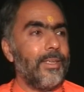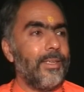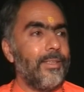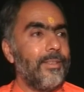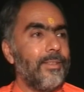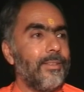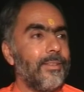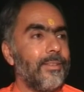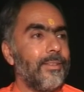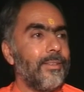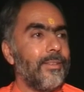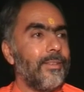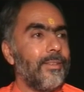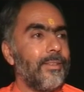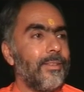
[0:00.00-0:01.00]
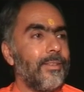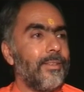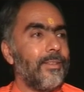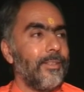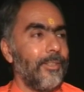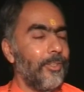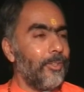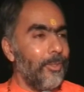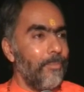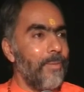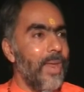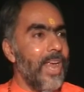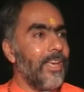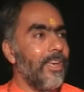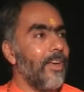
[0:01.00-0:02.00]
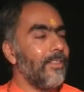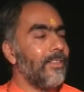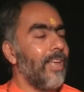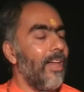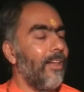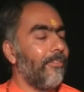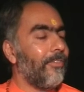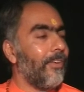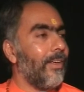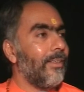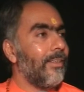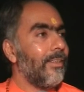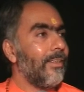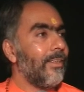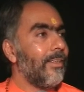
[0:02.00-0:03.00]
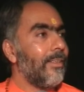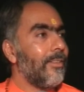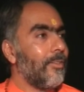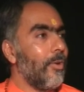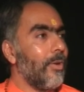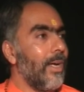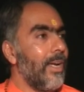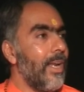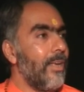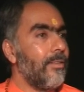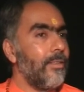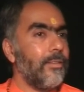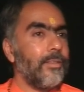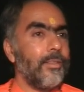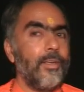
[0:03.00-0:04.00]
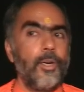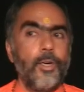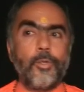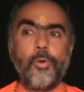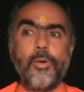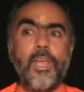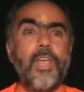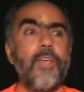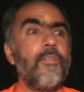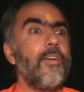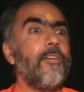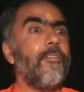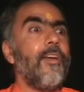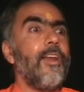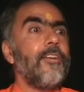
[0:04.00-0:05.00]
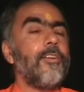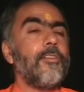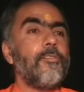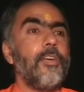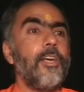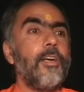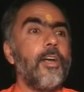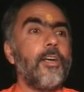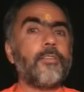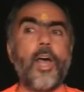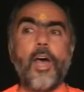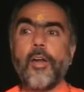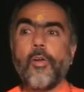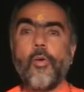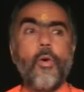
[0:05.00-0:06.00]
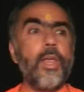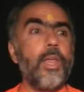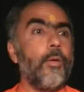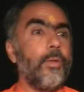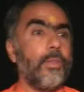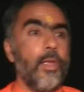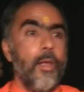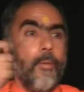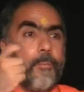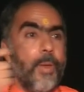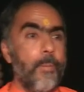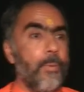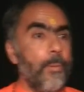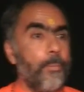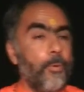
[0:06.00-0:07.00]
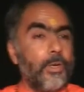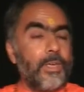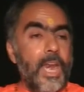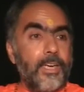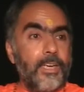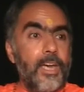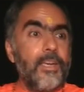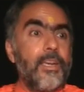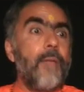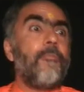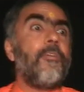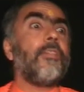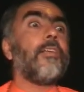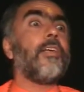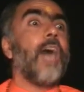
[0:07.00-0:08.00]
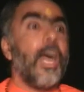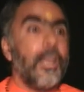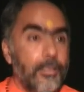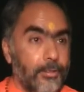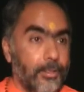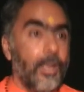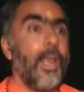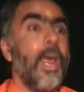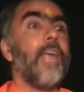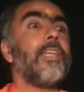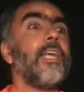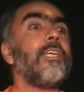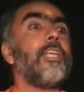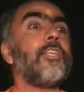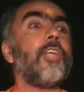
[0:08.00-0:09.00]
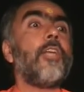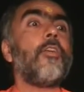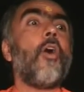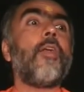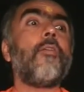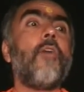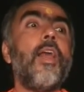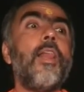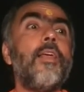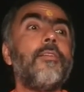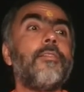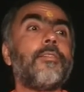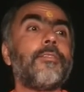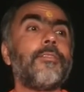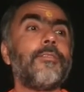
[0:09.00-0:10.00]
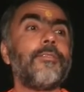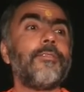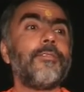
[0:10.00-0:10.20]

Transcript: Yeah. You should make yourself so courageous. Today, even religious leaders are going with people protecting them with guns, and they're teaching non-violence.